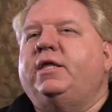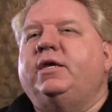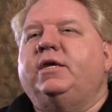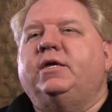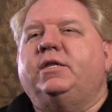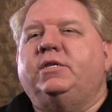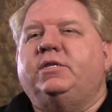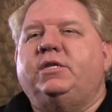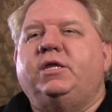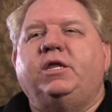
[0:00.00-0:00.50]
He
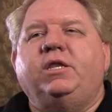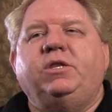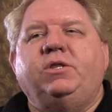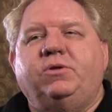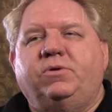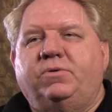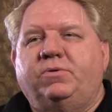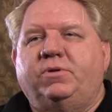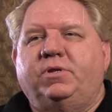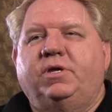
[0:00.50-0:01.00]

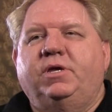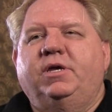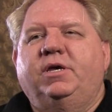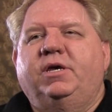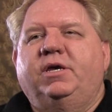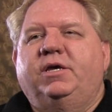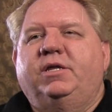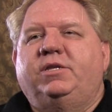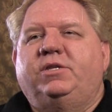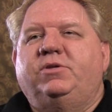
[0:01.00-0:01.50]
continued
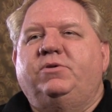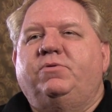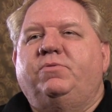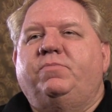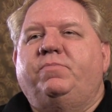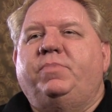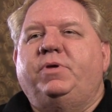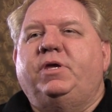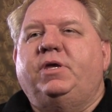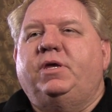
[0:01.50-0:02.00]

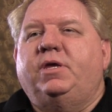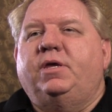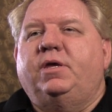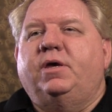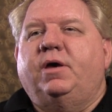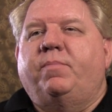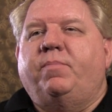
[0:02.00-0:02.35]
to be